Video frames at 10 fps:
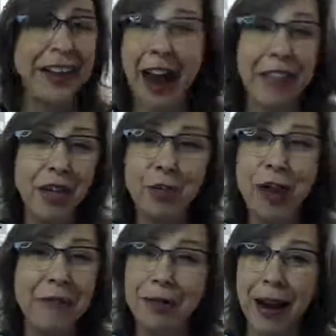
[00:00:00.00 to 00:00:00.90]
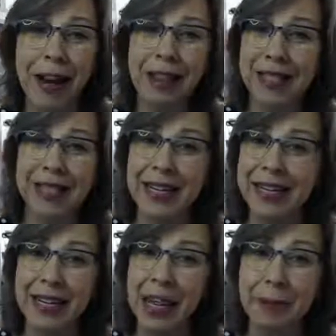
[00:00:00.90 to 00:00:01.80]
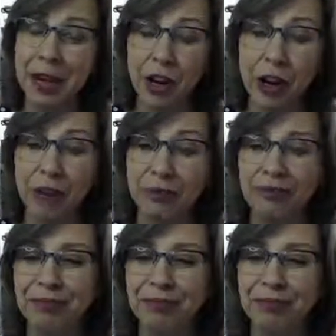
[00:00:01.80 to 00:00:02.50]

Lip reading: and then you never recognize it as income at all.